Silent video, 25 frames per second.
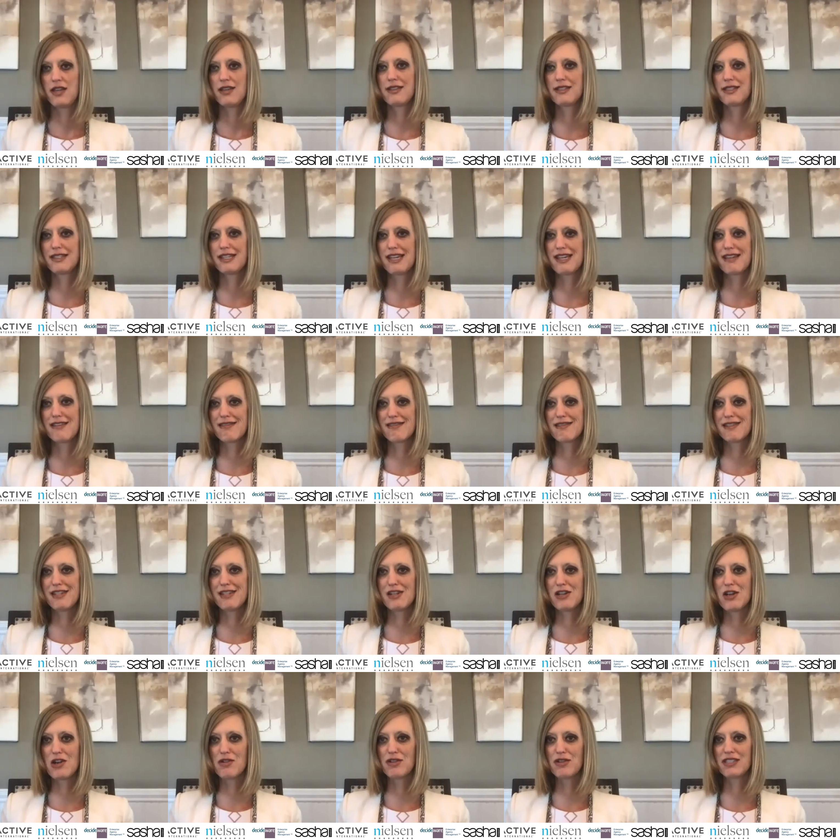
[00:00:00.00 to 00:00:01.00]
Is
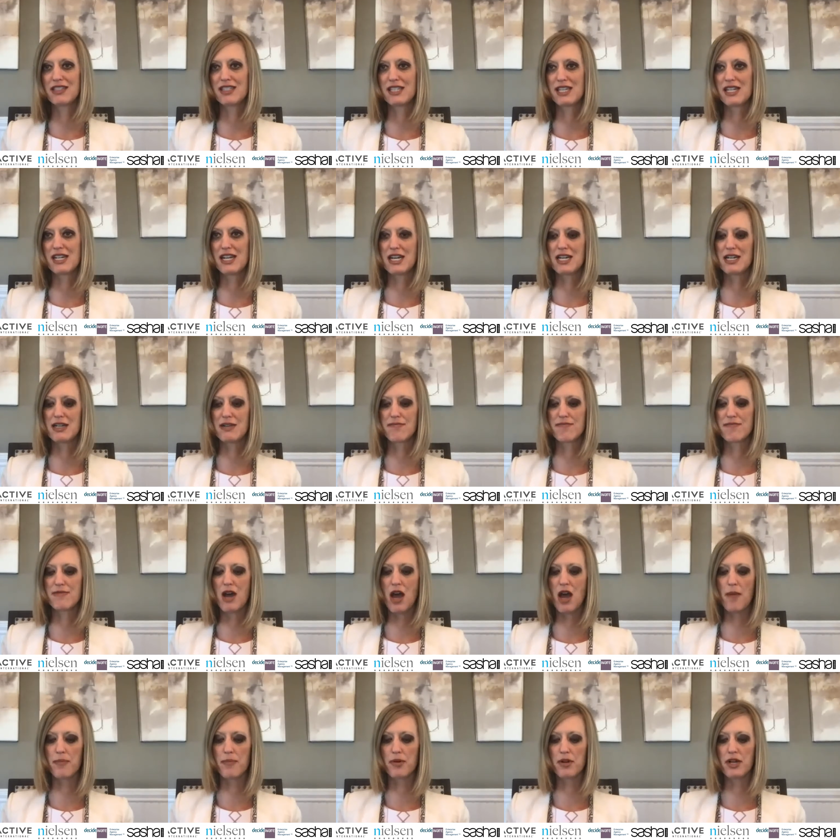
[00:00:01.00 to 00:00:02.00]
it a
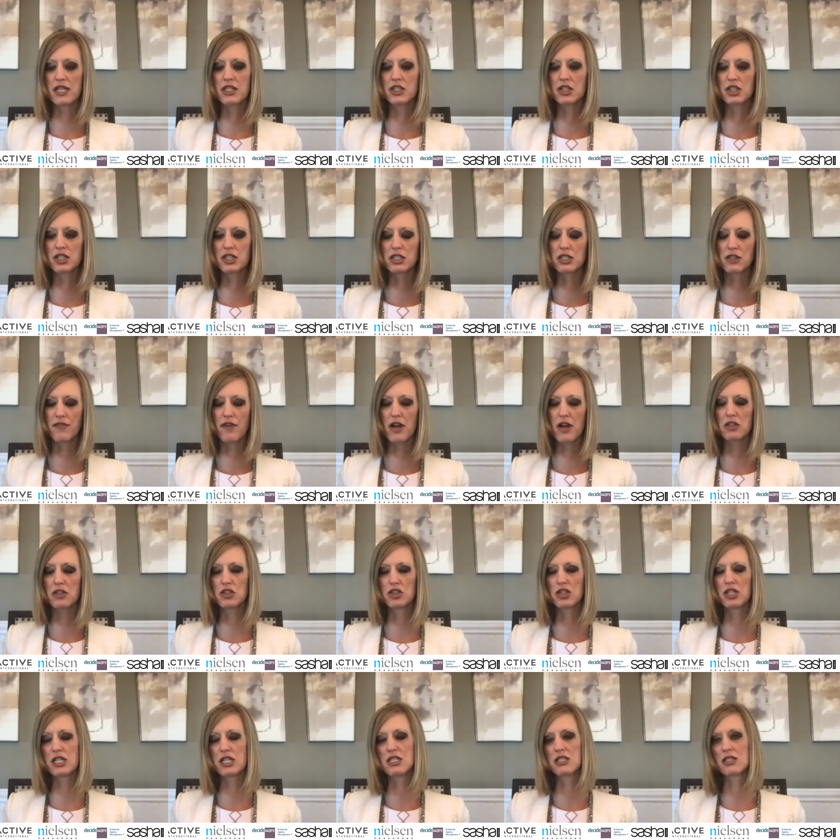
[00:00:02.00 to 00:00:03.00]
operations function?